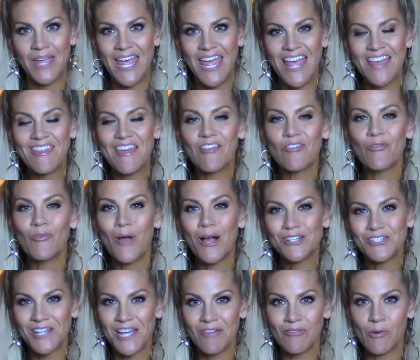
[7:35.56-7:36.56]
Thanks for
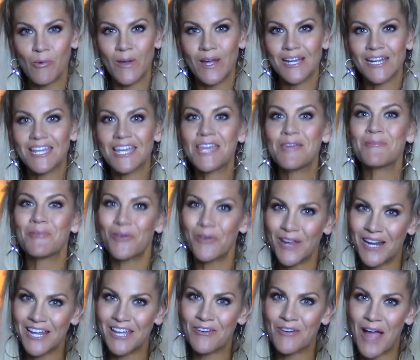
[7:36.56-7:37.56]
watching, everyone. Keep
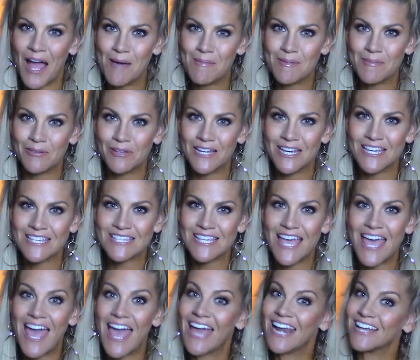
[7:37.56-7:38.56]
creating your happy place,
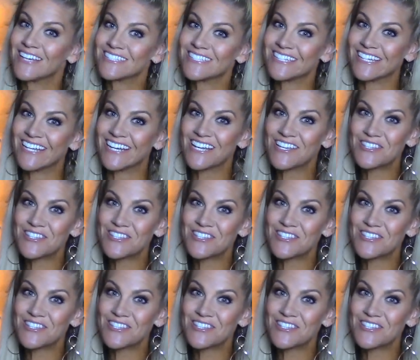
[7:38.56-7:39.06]
and I'll see you next